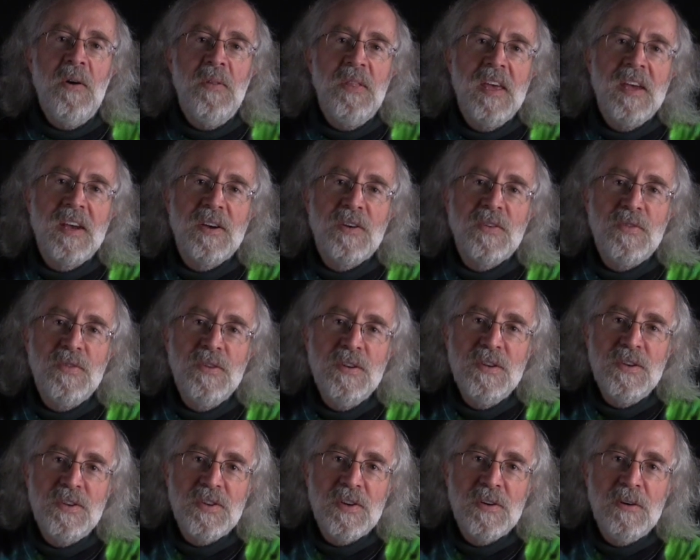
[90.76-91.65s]
The only
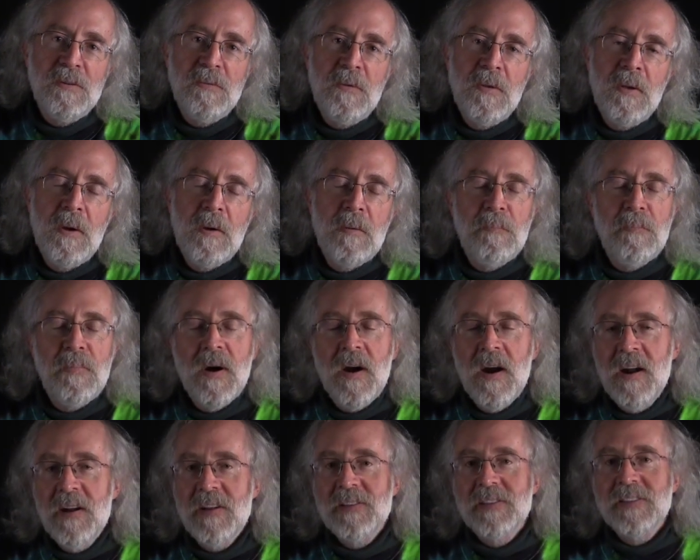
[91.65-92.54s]
crucial
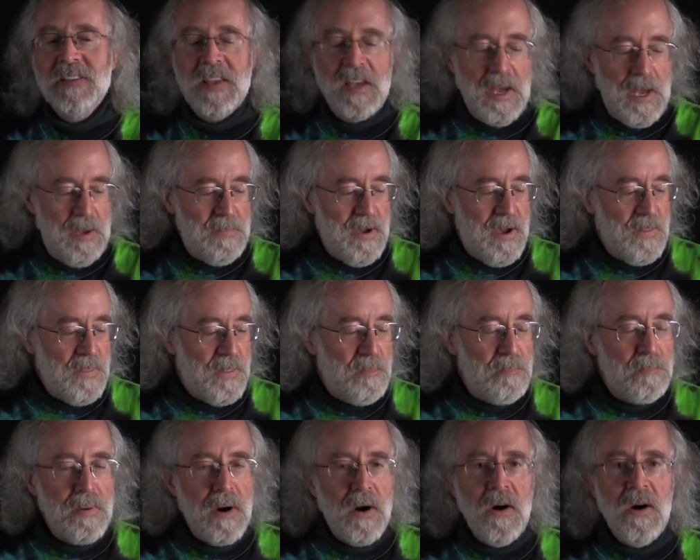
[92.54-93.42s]
parts about the
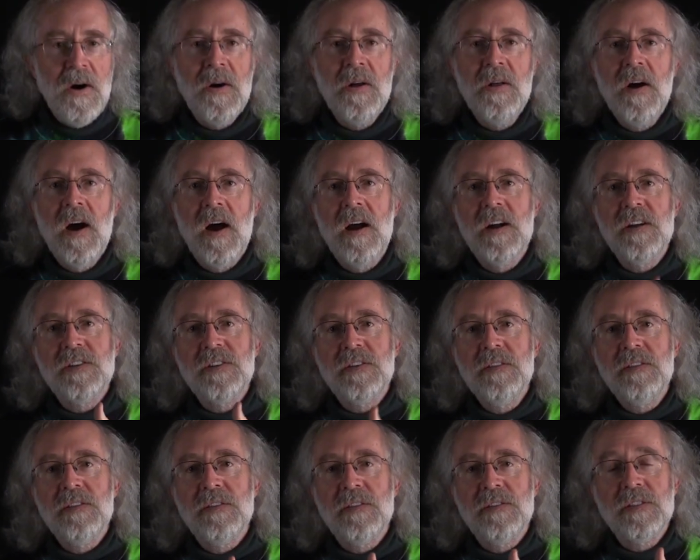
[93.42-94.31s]
ball are
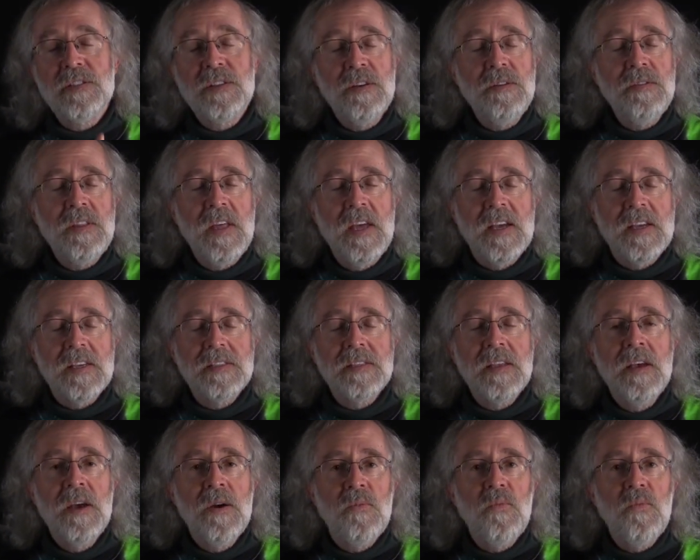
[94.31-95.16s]
there's two things.